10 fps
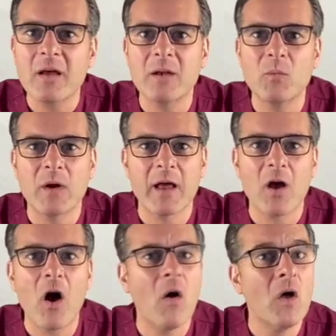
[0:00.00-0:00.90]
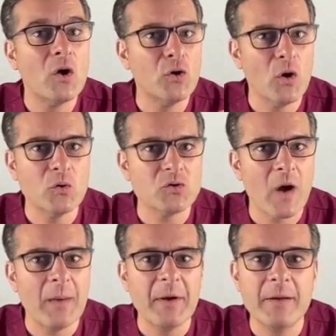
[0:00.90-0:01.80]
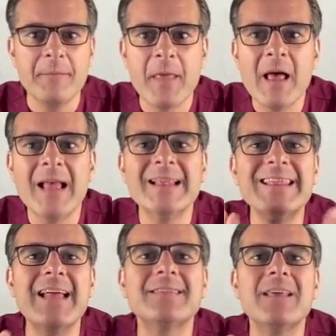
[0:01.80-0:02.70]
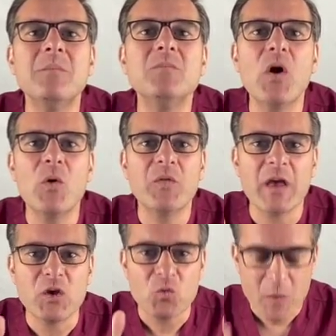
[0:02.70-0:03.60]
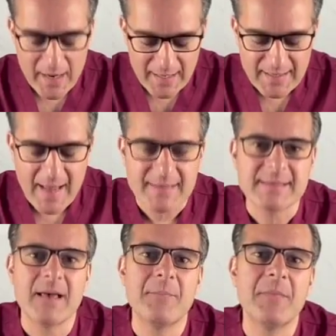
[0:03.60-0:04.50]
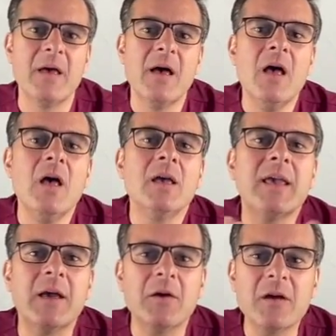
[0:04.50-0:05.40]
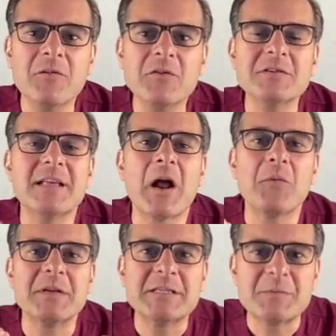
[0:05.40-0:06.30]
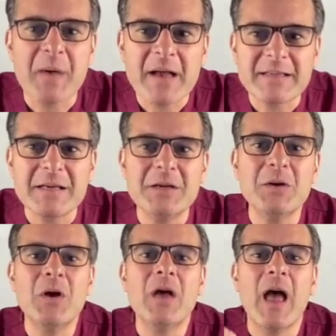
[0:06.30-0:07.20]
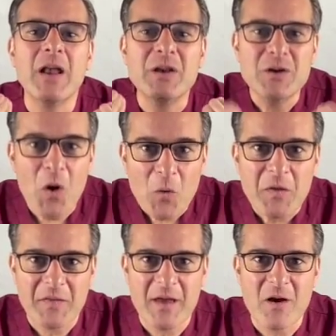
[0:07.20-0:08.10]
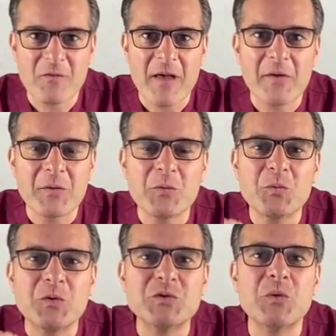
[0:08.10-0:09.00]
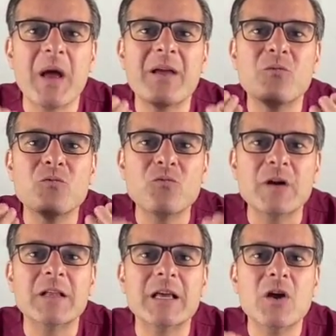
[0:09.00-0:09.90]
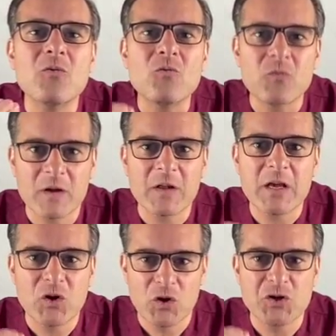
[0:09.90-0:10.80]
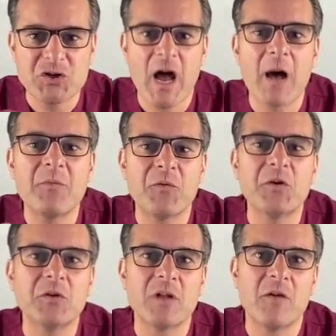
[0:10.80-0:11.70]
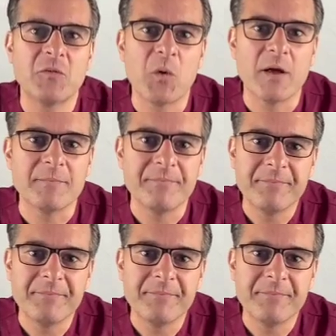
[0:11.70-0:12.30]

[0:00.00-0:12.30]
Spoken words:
in what I call no drama, let them know that you recognize them. Caregivers that are respected and know that they are valued will do a really, really good job for your loved one.